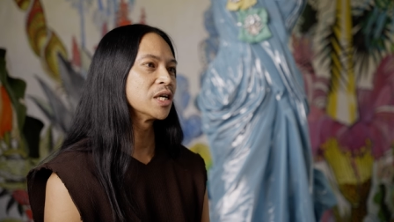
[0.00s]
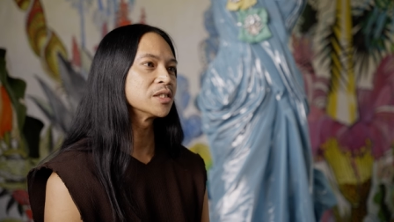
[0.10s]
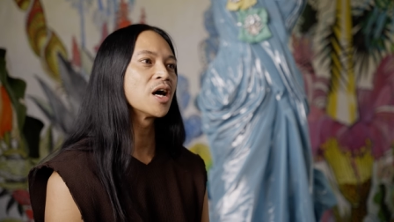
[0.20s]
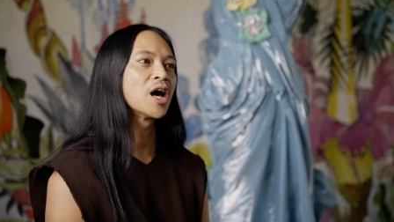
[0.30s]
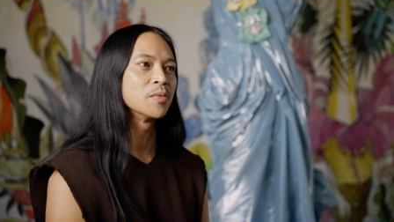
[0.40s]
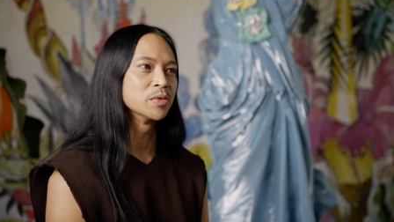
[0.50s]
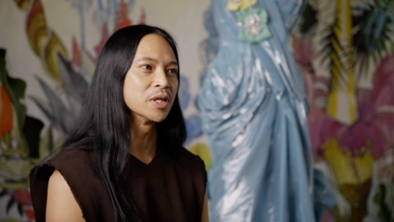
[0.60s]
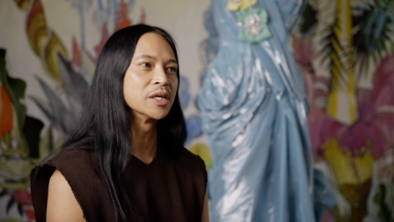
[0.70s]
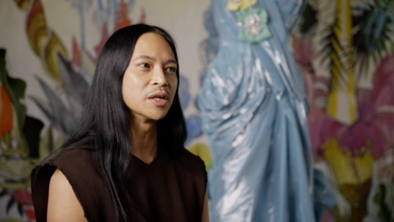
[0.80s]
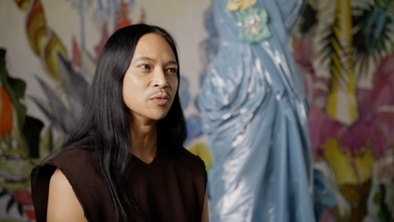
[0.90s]
that time,
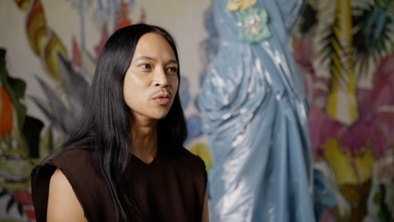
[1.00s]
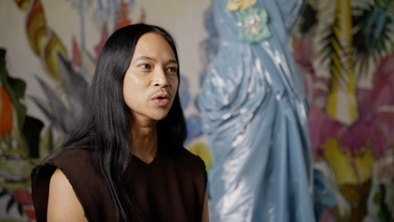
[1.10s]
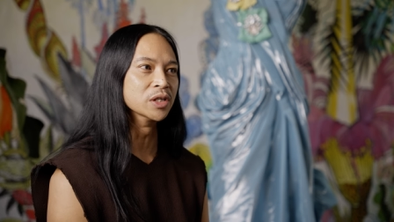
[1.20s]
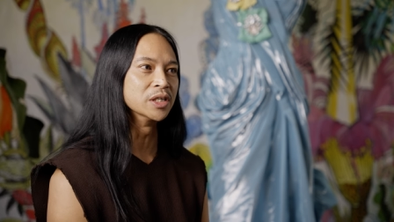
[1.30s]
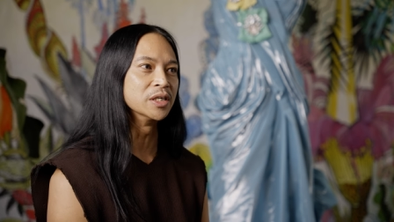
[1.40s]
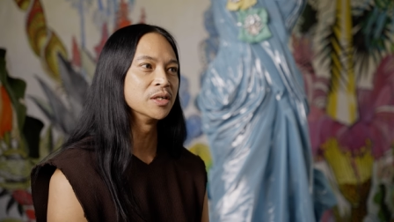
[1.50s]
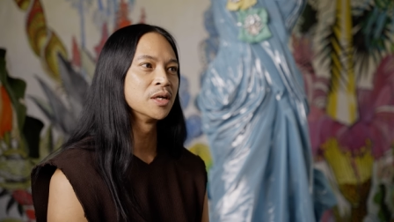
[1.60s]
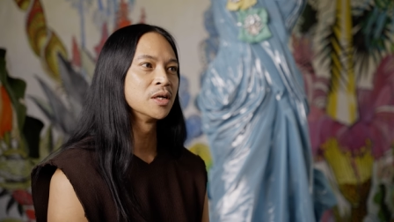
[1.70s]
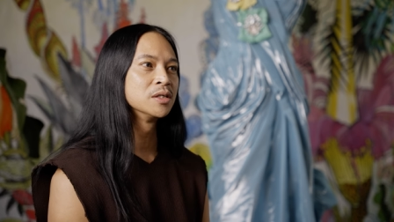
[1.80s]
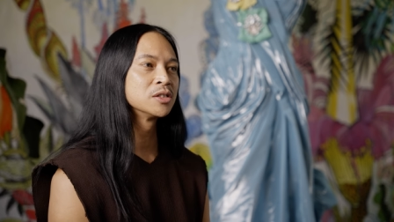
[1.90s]
like they really
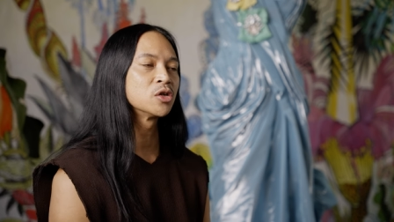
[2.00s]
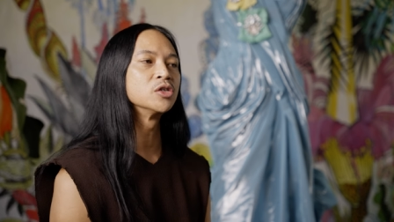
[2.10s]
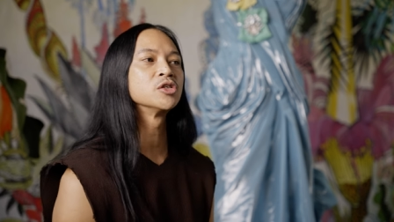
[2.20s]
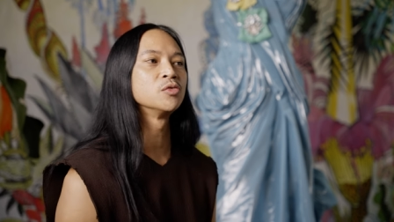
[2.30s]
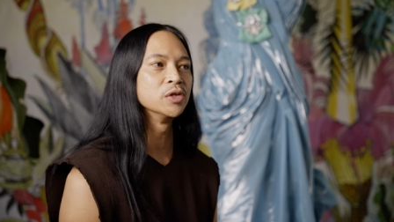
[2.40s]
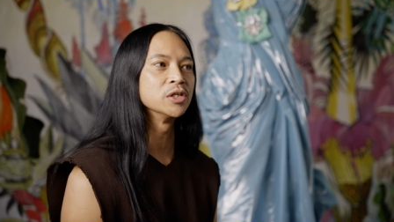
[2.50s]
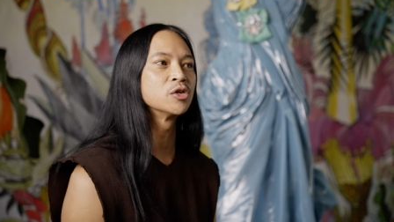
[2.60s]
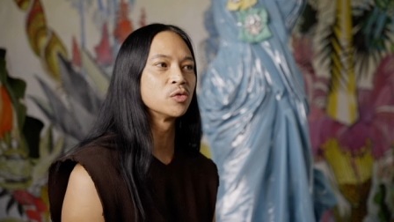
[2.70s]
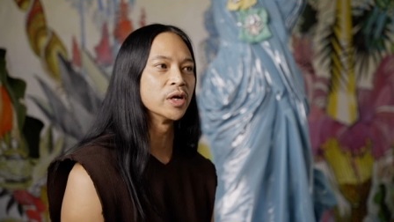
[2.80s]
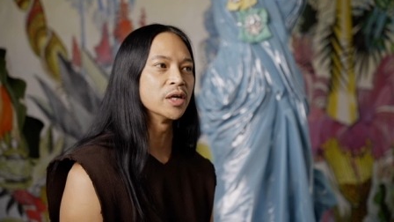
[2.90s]
started to really
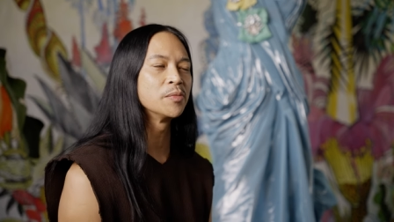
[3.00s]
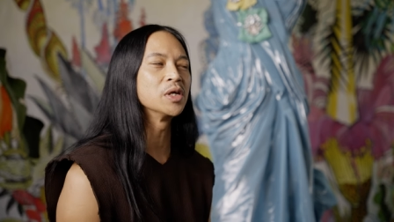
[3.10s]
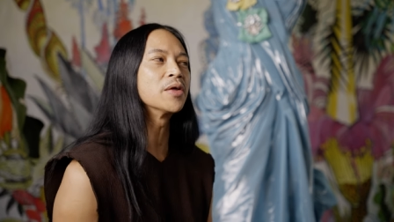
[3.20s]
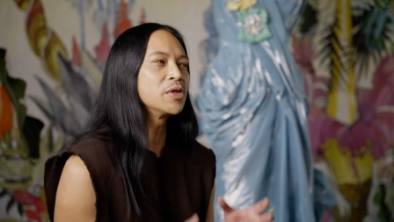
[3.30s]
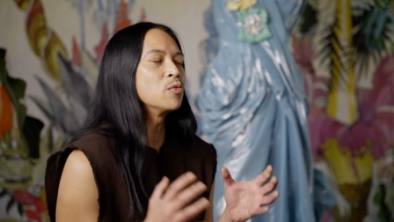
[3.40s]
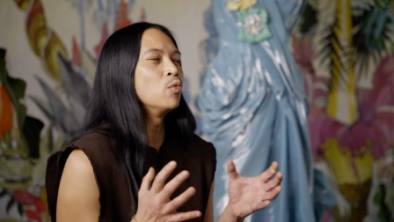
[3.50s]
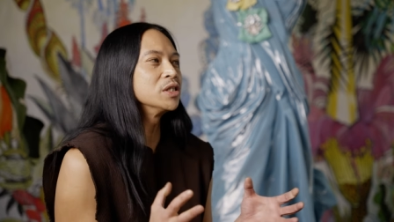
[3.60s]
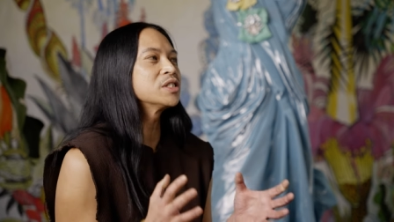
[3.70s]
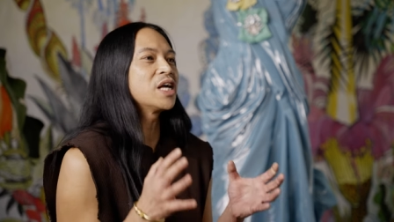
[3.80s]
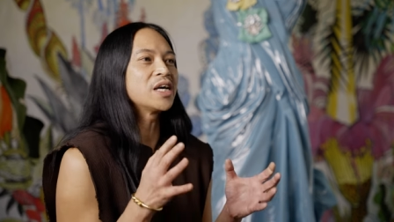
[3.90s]
create. I mean, I think
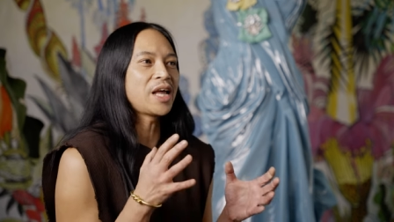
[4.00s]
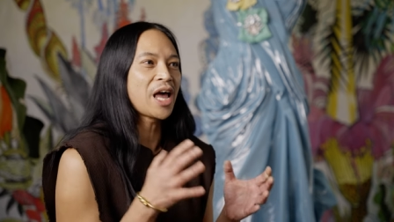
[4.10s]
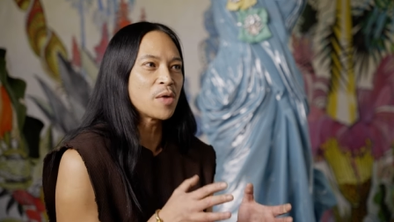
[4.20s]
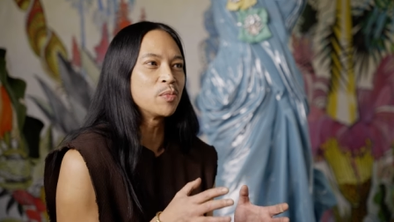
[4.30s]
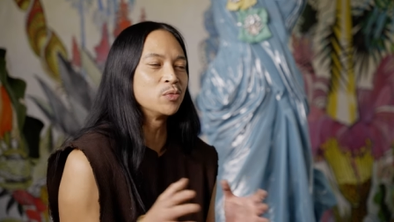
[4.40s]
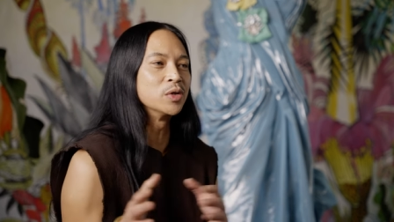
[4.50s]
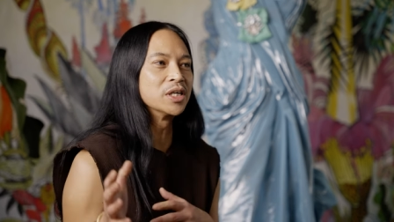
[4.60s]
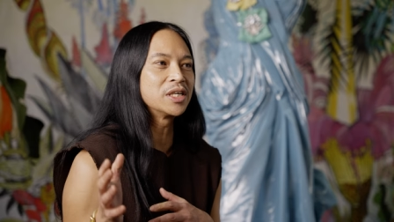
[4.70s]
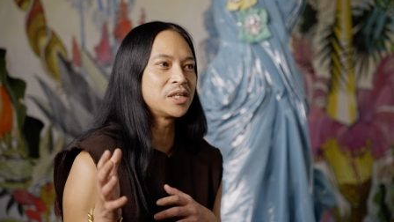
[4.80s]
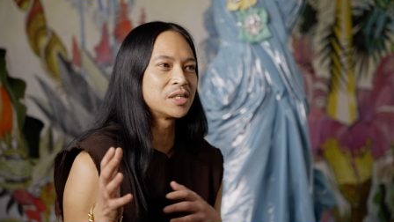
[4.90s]
once that happened with
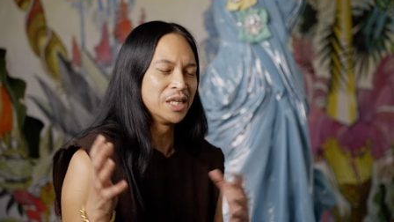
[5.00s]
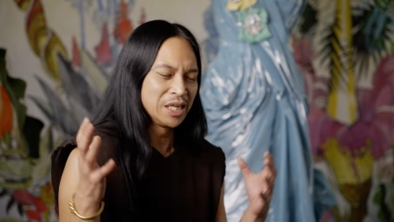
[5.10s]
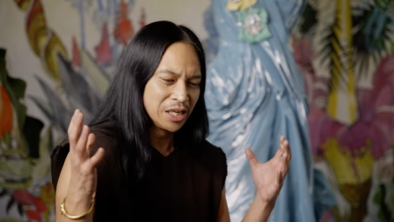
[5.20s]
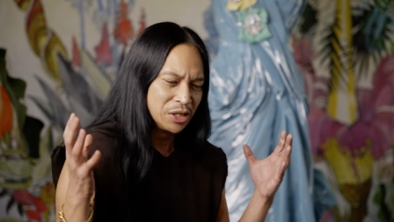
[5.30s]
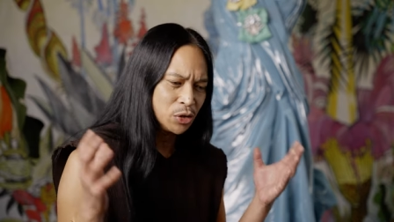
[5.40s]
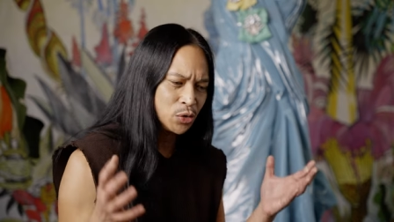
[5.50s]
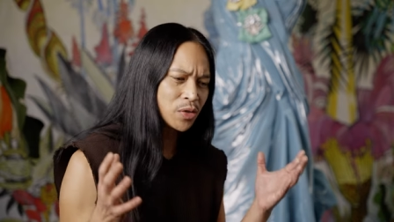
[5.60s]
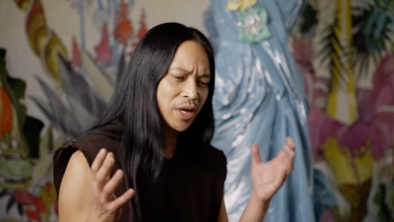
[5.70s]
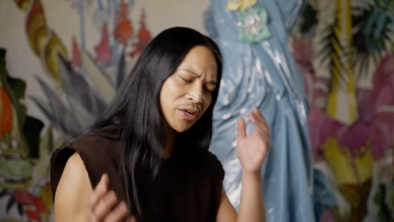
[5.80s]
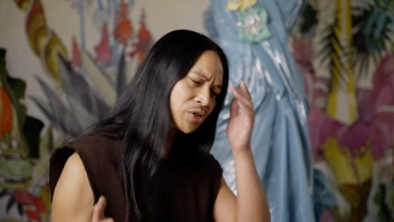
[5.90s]
the youth
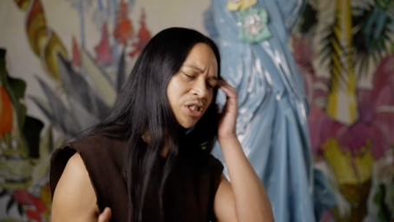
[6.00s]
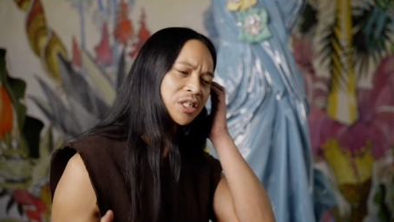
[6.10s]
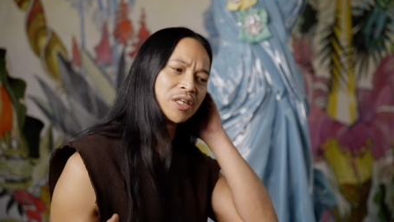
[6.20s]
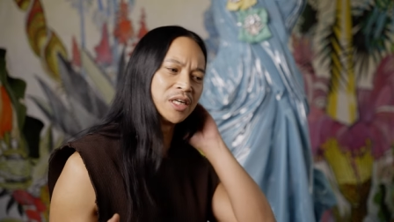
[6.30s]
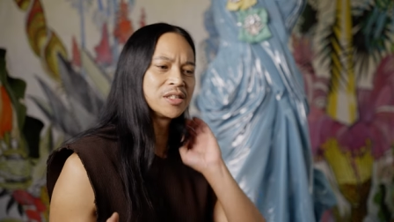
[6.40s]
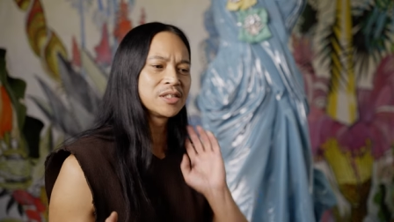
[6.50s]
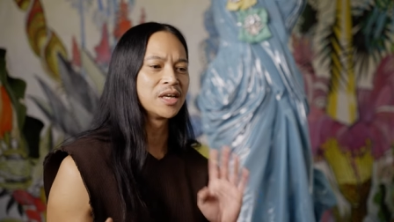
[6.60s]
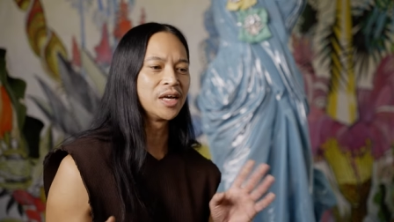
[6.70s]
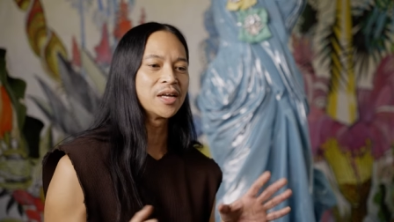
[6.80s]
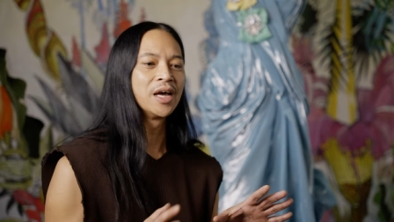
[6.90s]
energy, it's
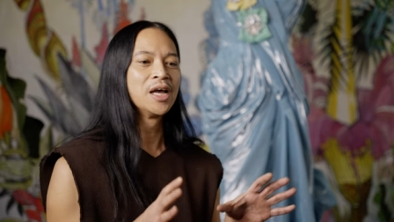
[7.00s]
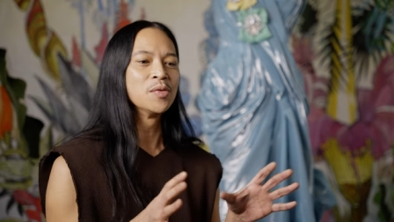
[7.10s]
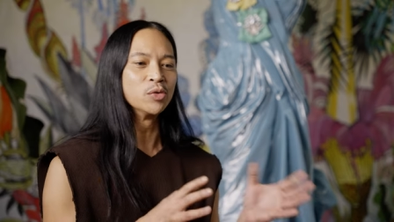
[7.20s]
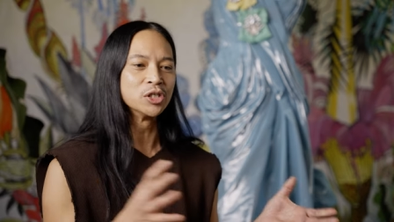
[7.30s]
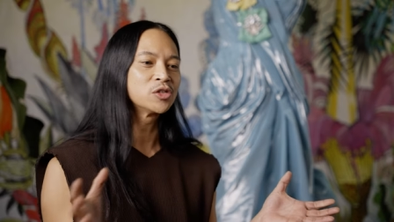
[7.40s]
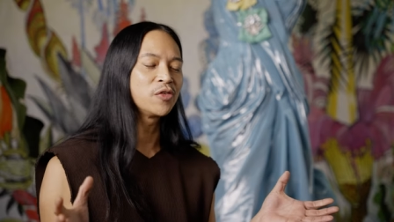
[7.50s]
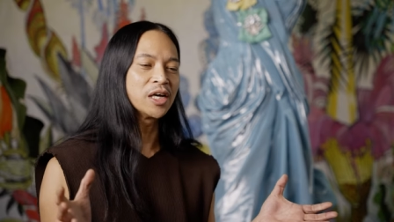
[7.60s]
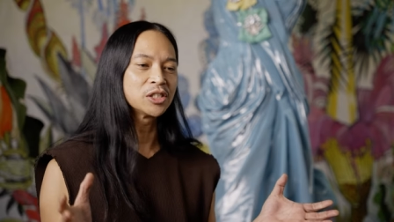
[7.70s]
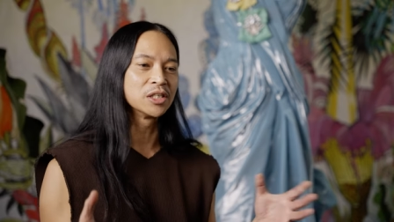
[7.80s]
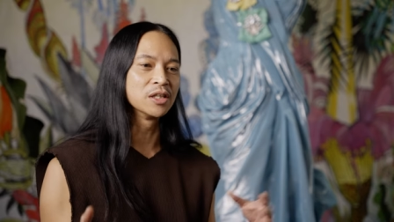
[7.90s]
like British
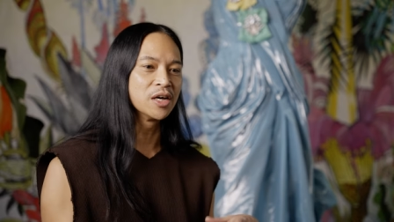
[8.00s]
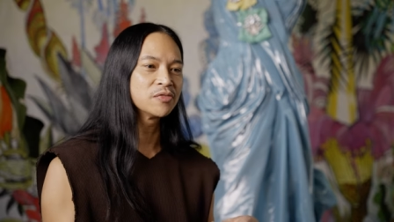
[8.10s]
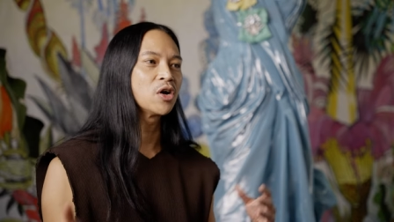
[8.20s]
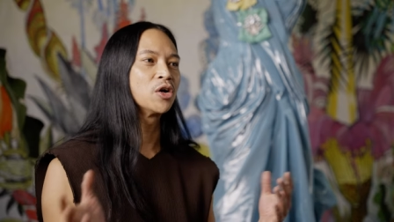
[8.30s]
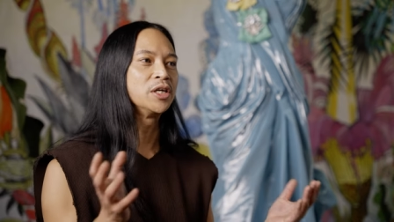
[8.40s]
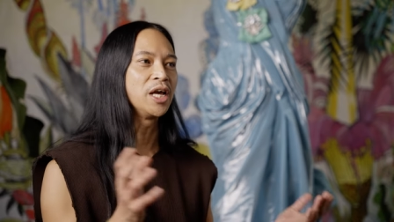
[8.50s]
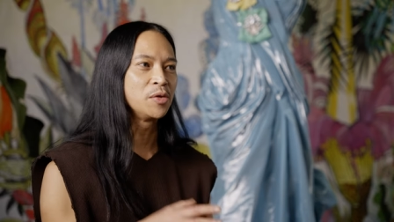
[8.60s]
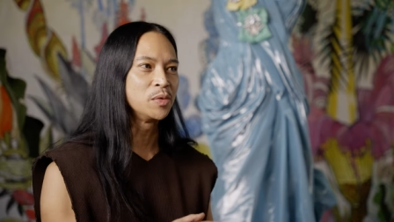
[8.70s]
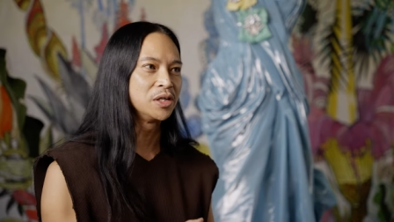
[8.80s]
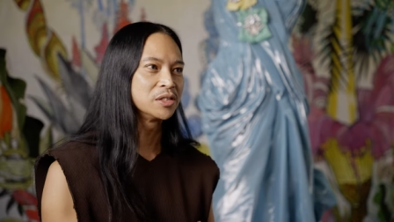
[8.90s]
fashion left Hardy
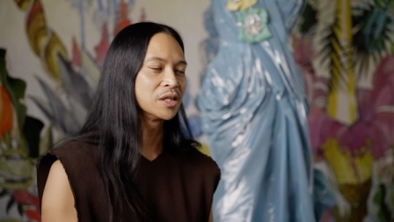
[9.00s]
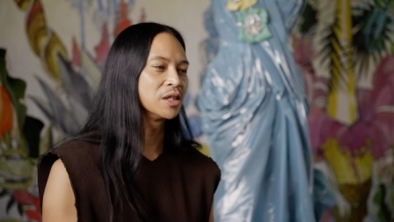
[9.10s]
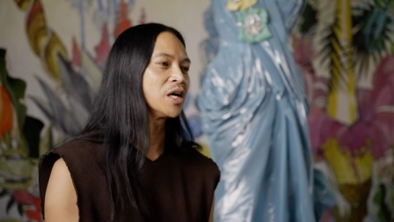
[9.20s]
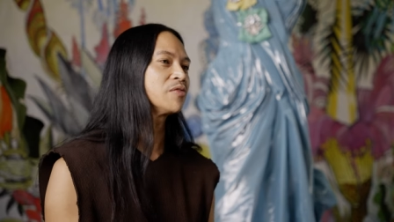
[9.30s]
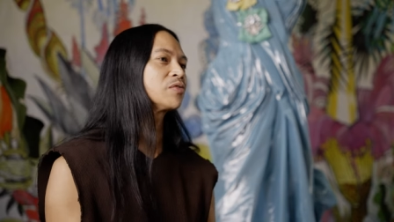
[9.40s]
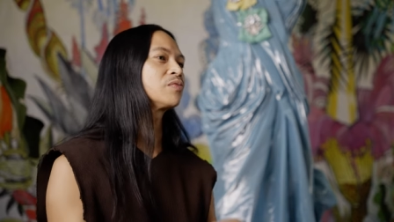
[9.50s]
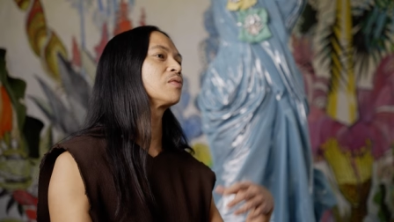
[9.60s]
Amies, it left